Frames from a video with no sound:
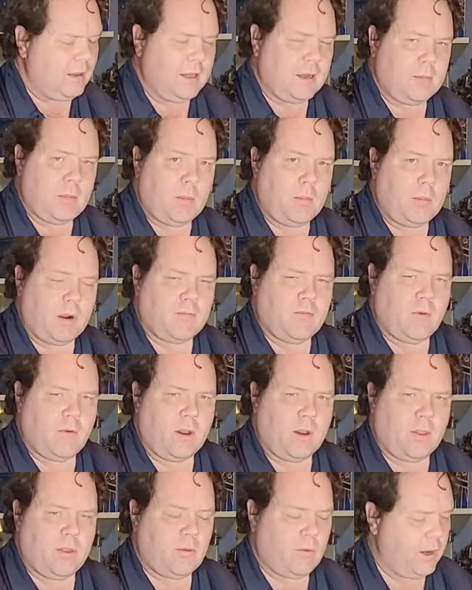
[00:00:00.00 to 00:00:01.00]
I think my Mark
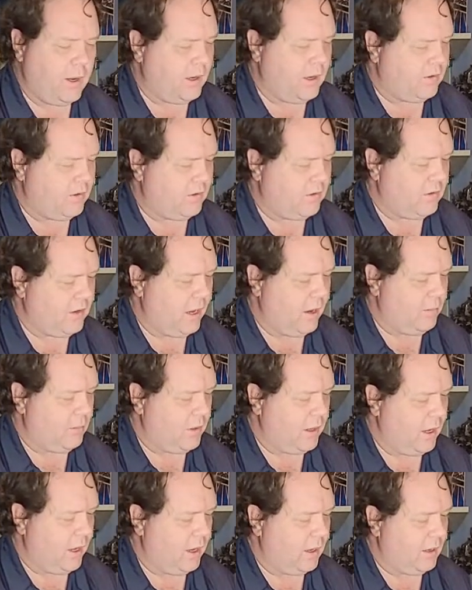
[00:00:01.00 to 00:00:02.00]
43 does the same
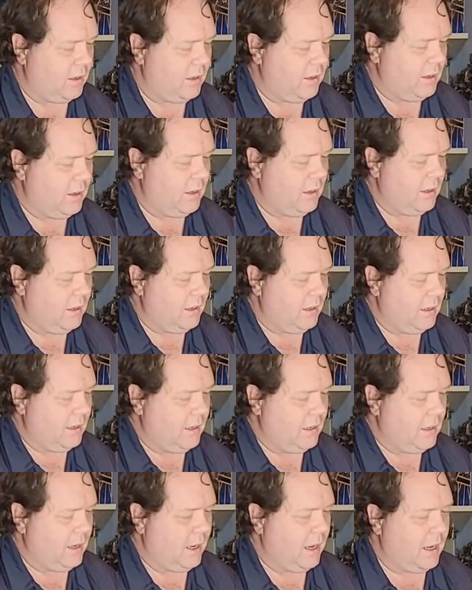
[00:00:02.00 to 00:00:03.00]
thing.
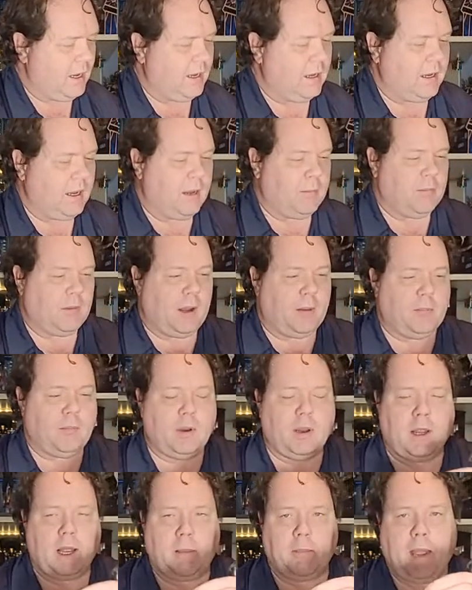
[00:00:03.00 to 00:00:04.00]
Yeah,
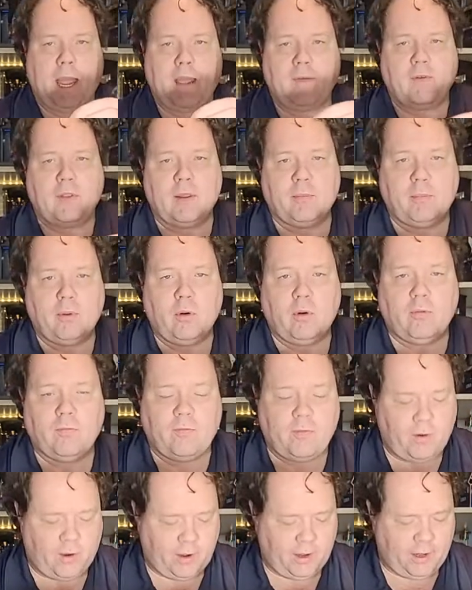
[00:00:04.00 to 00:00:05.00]
I'm having to pull
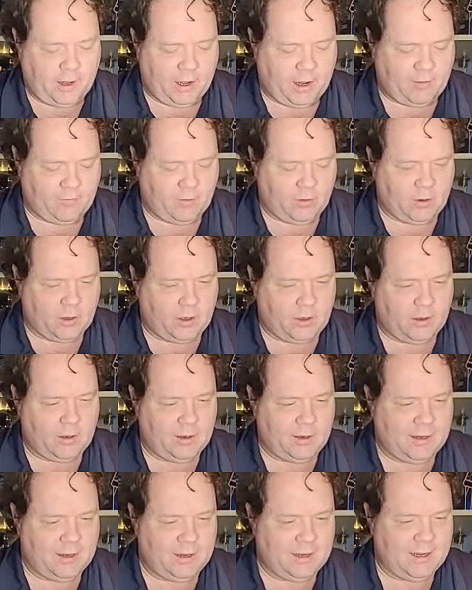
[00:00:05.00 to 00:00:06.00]
very carefully
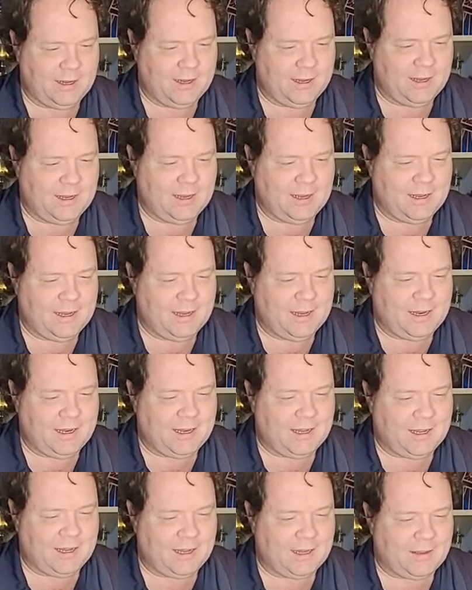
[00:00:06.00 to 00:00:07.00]

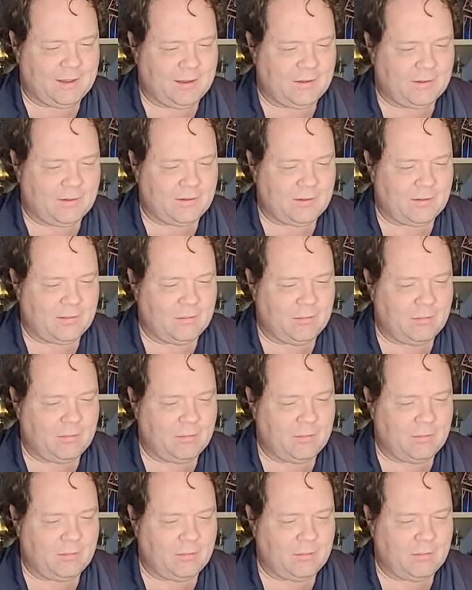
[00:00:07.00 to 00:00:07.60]
to get this